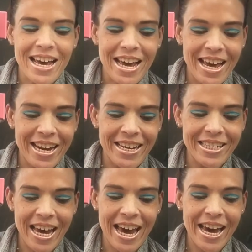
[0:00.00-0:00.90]
It is
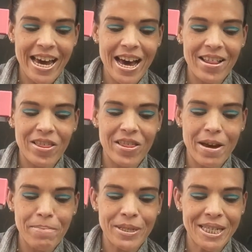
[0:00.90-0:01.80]
a
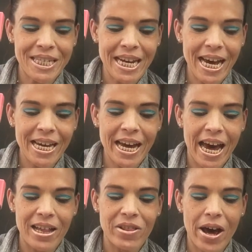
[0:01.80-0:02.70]
lipstick,
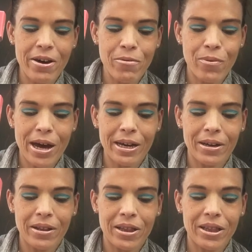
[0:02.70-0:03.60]
a
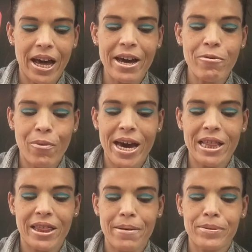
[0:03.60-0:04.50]
lightweight
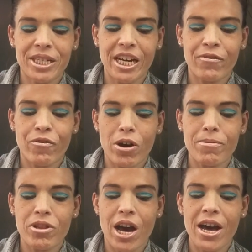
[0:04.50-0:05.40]
lipstick
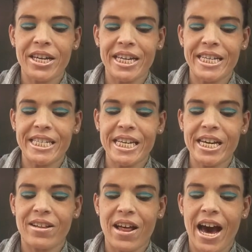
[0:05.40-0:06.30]
formula, easy
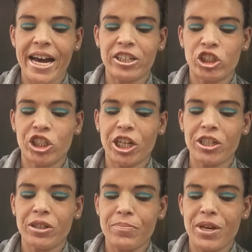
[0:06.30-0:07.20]
glide, sheer
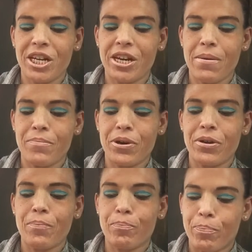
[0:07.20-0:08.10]
to medium,
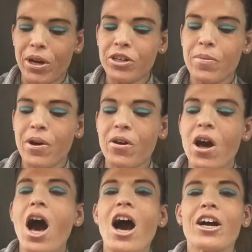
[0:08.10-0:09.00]
buildable
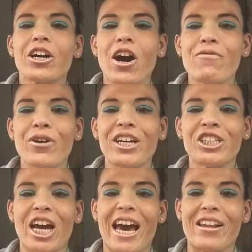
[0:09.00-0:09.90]

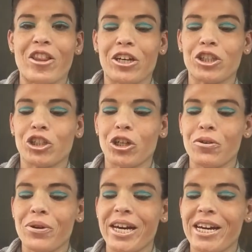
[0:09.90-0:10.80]
coverage, and
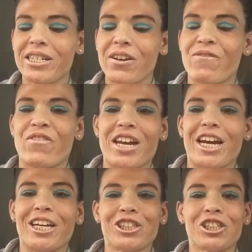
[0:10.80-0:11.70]
luxurious
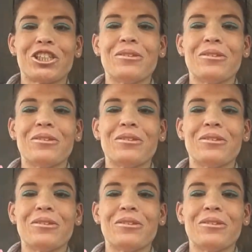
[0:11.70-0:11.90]
finish.